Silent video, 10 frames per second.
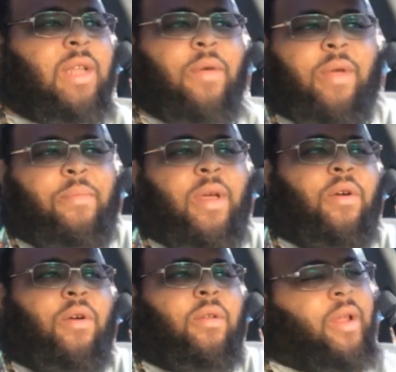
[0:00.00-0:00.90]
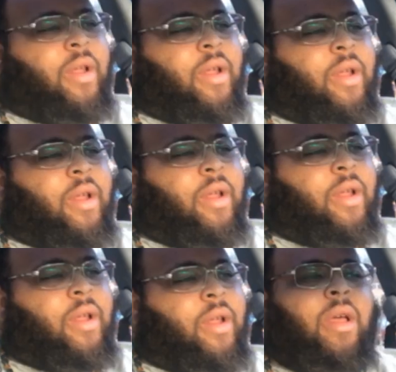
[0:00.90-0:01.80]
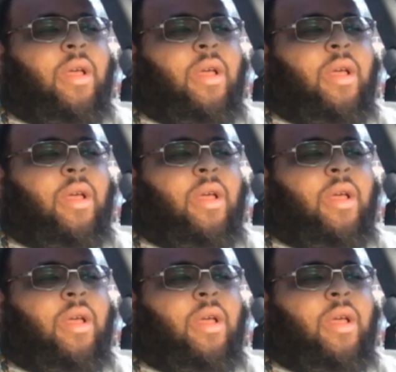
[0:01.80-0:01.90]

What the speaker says: like we have been going through the spirit?